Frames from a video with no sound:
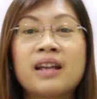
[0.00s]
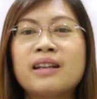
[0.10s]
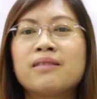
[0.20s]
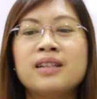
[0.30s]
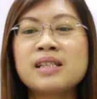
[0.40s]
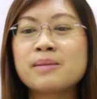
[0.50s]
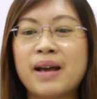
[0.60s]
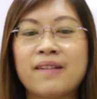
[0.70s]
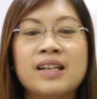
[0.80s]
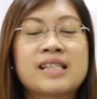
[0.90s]
Now this
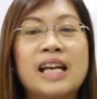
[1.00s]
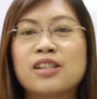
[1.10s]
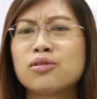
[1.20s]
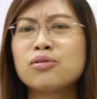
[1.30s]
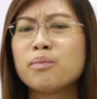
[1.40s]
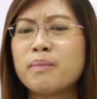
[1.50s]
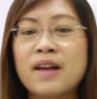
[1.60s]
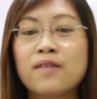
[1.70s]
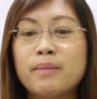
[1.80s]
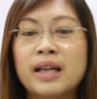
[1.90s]
method has no
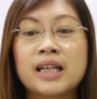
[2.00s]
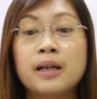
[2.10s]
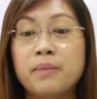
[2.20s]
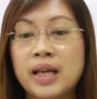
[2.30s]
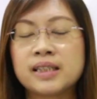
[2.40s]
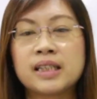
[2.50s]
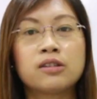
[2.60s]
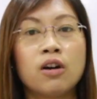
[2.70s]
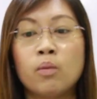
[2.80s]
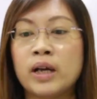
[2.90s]
mathematical
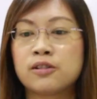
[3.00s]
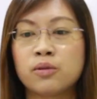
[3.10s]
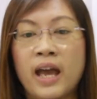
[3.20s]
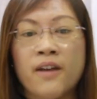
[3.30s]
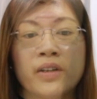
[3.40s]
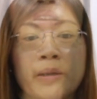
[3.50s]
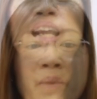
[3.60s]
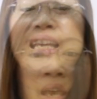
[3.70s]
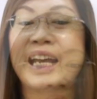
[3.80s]
basis or whatsoever.